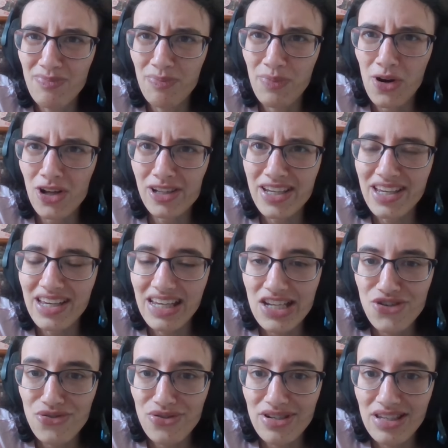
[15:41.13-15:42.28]

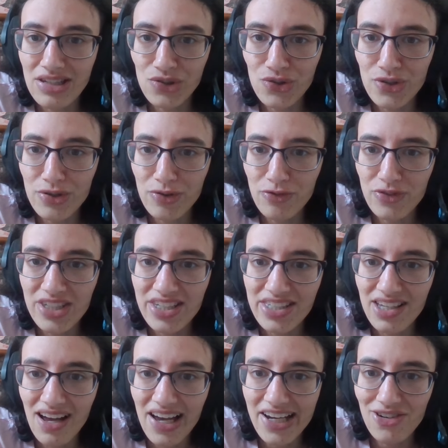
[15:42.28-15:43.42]
polyhedron sort of
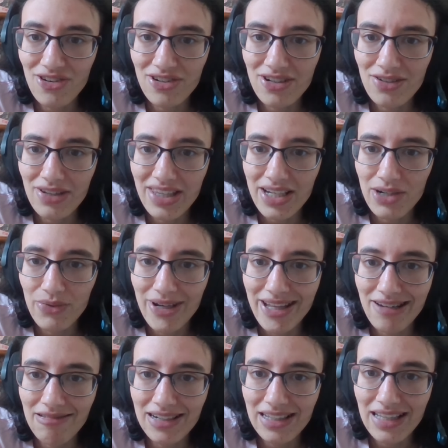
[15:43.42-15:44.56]
design on it, that where
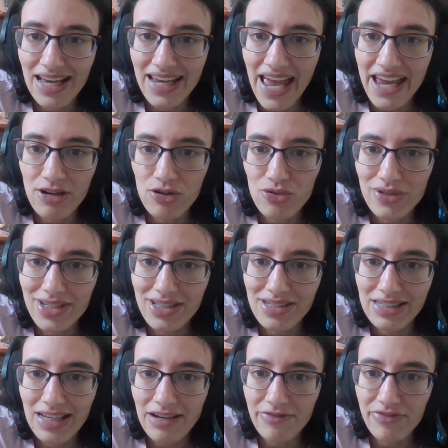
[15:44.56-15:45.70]
there are like angles and
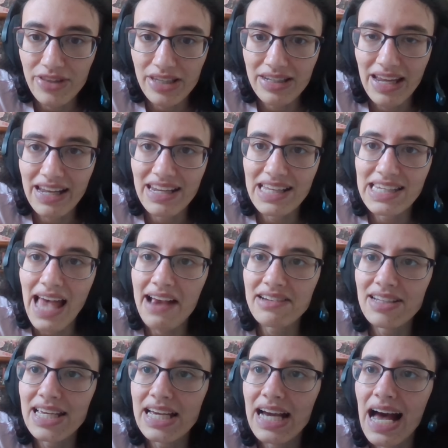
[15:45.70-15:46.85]
stuff, that and it's
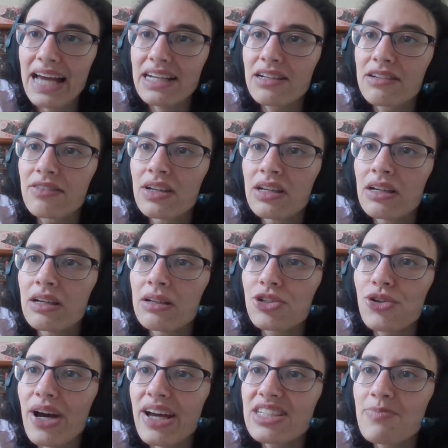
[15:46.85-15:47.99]
actually kind of
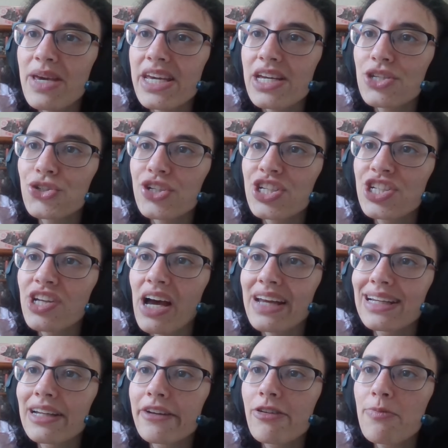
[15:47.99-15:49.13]
tried to make it sort of shine
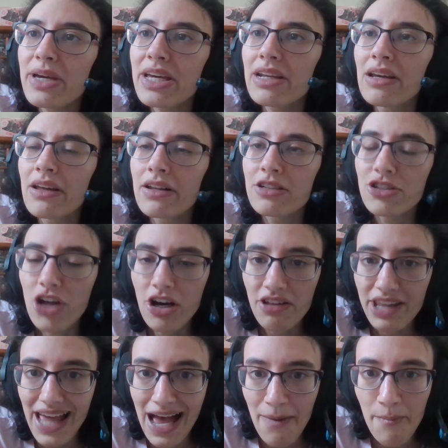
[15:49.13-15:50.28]
a little bit. It's not
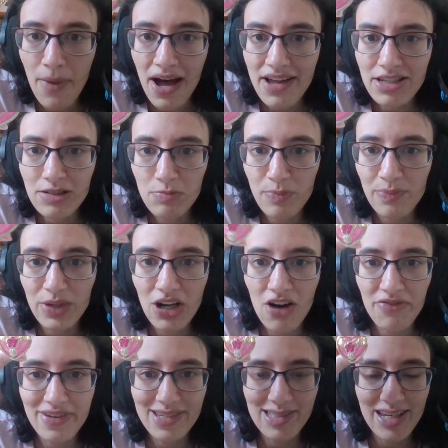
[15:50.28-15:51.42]
that much, but
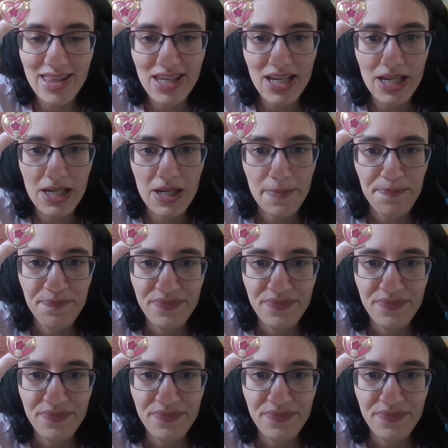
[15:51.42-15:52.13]
obviously